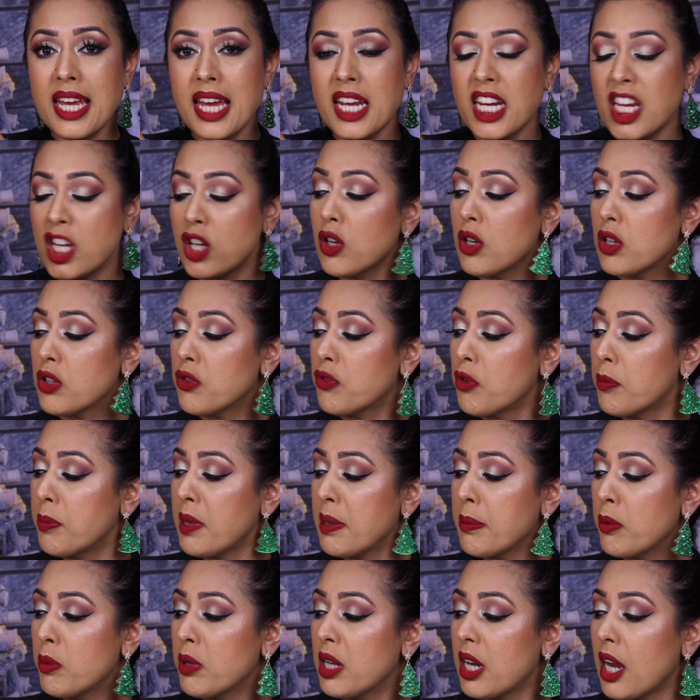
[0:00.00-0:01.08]
any good for
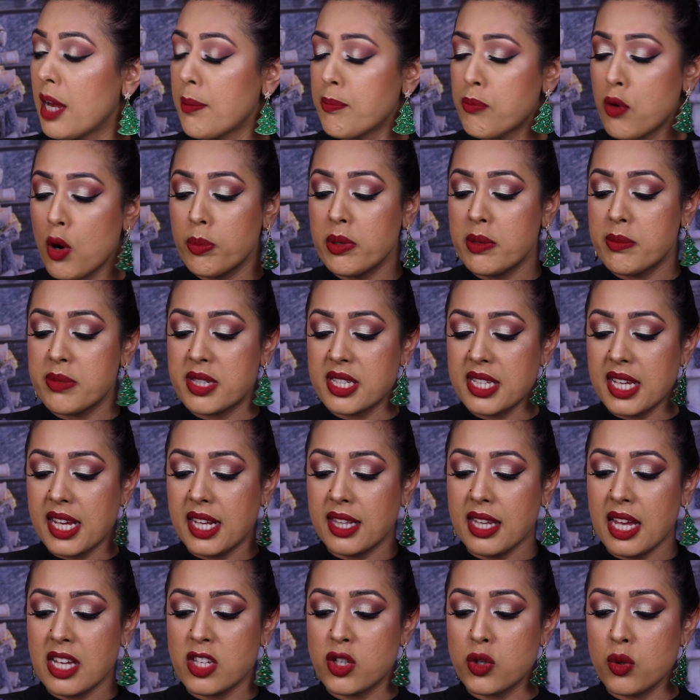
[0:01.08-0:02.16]
people with like problem
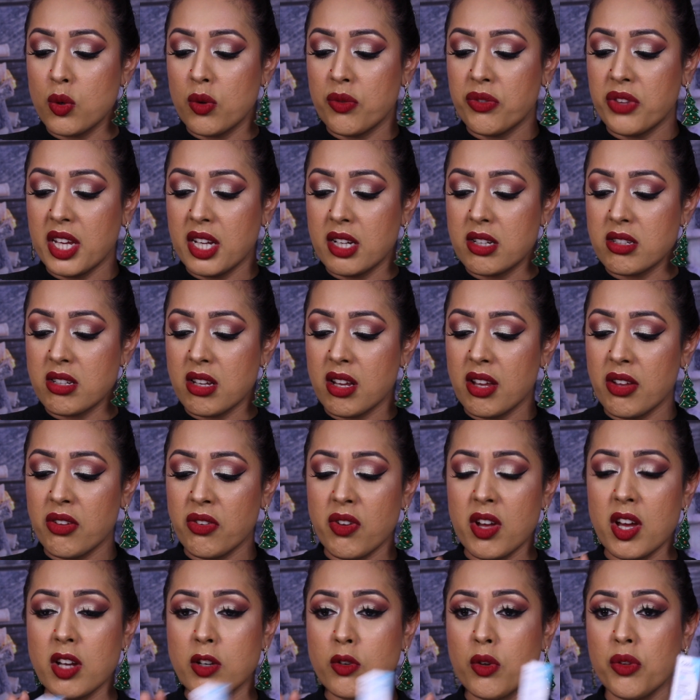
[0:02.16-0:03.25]
skin, that sort of thing? Because I have
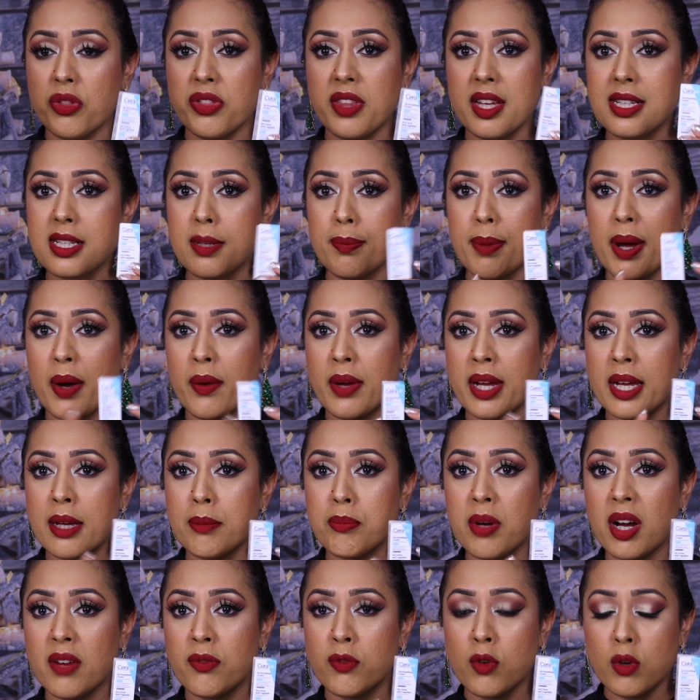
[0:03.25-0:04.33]
heard good things about it,
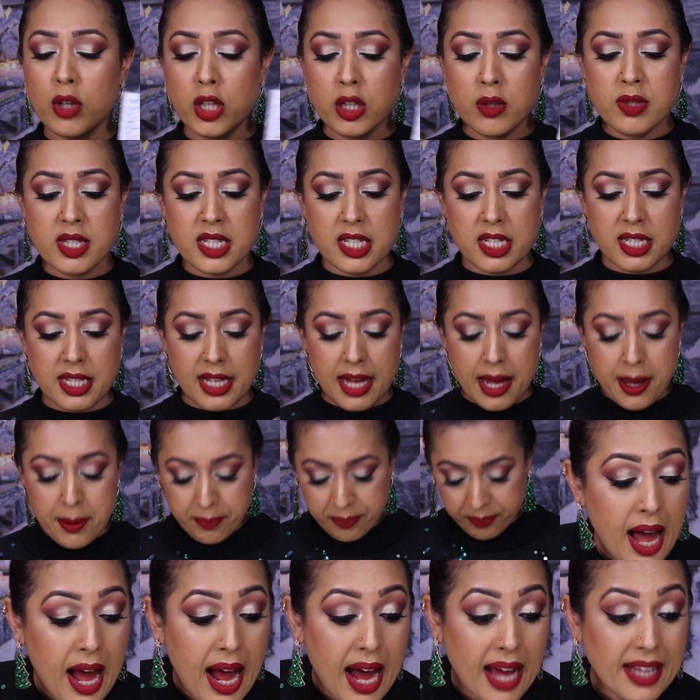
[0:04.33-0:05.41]
but I've not used this yet.
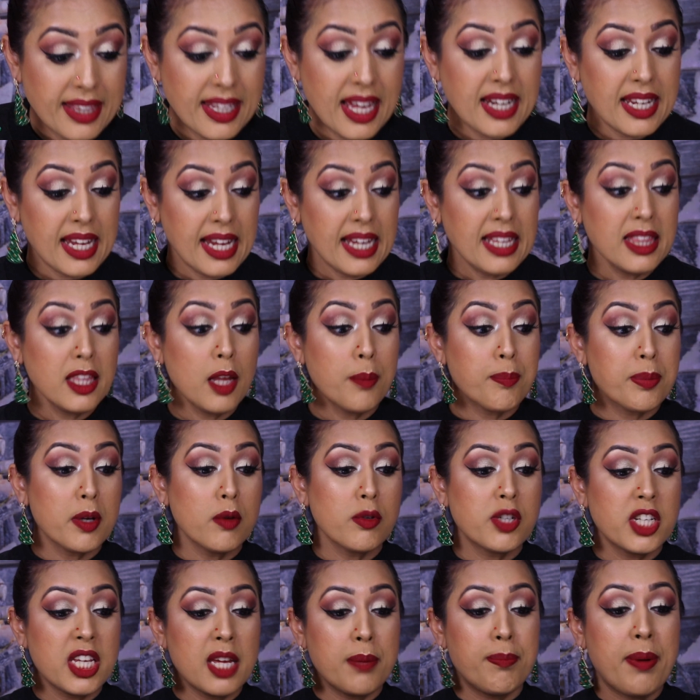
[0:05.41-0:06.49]
And then in the
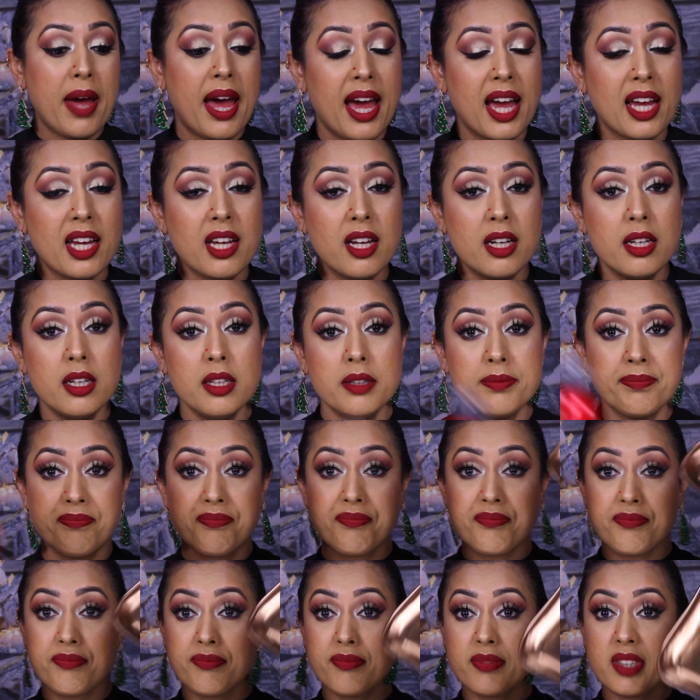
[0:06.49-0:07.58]
beauty bag,
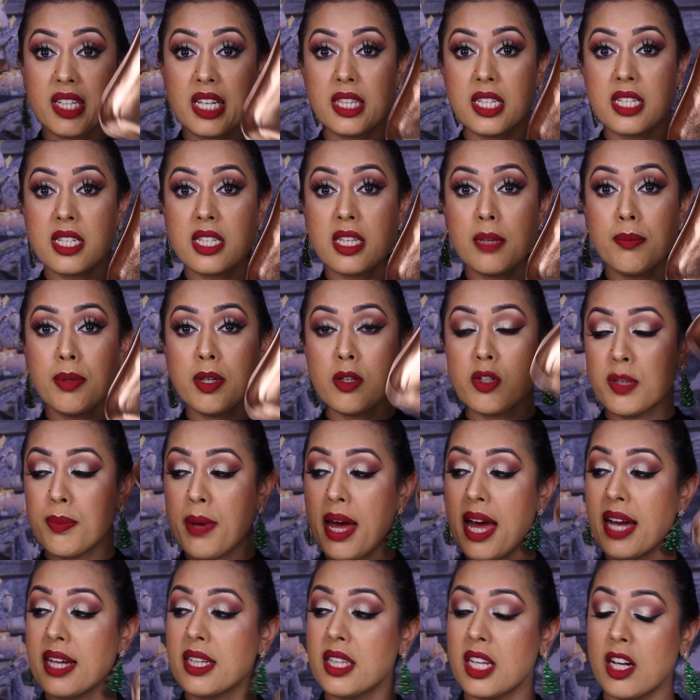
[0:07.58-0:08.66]
this is the beauty
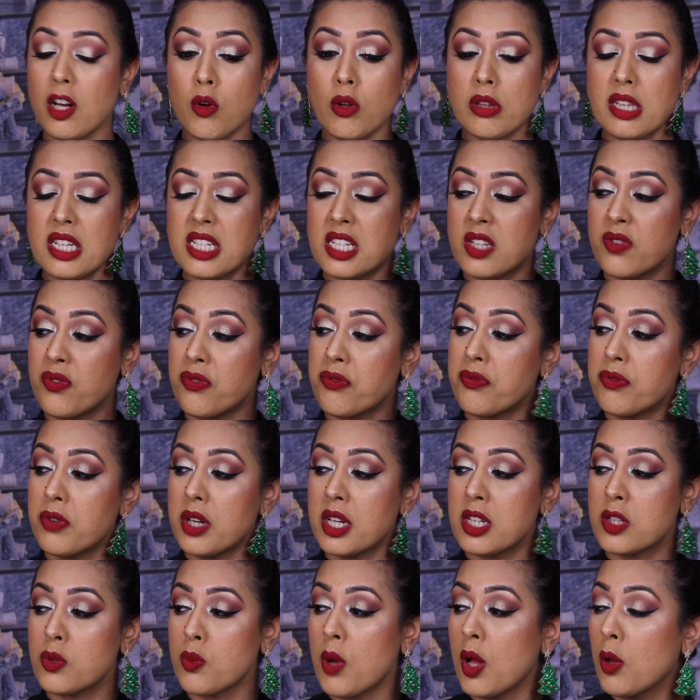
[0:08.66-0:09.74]
bag and then I got this
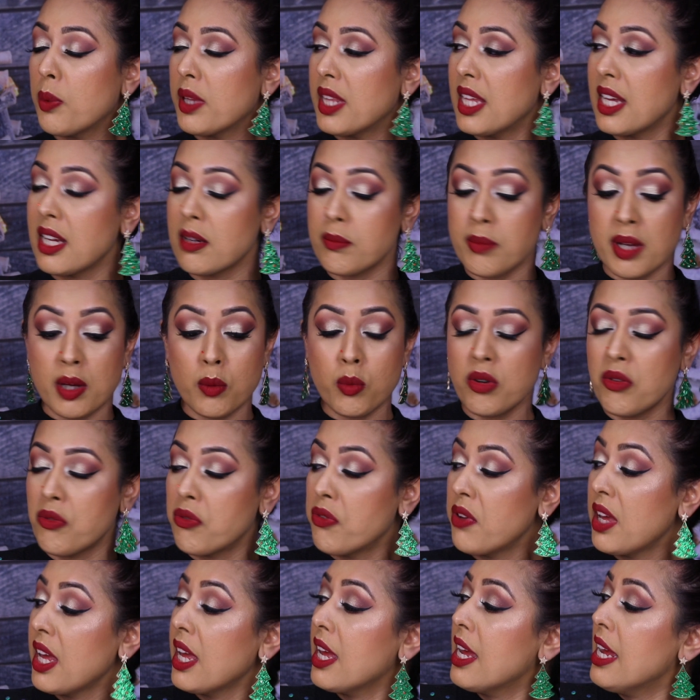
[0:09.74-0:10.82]
as well with it, but it wouldn't
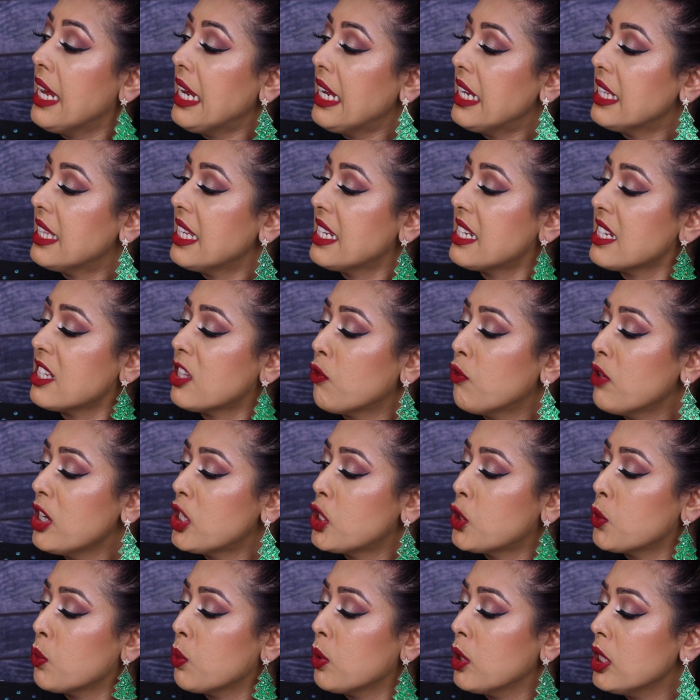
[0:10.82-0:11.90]
fit. This is the
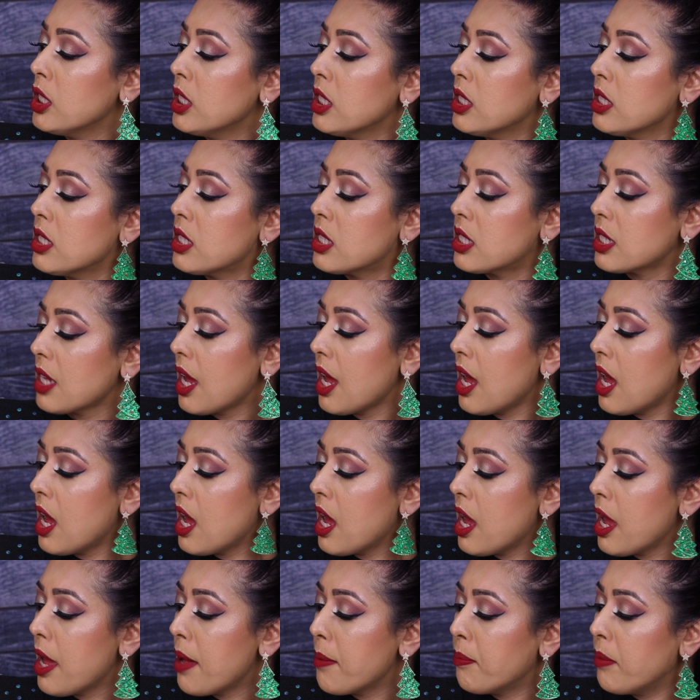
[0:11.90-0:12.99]
Rituals
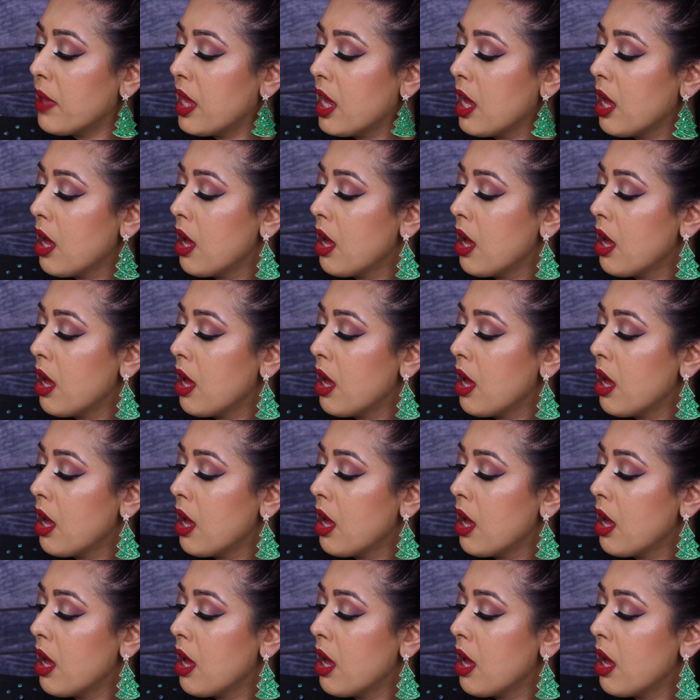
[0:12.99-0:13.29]
um,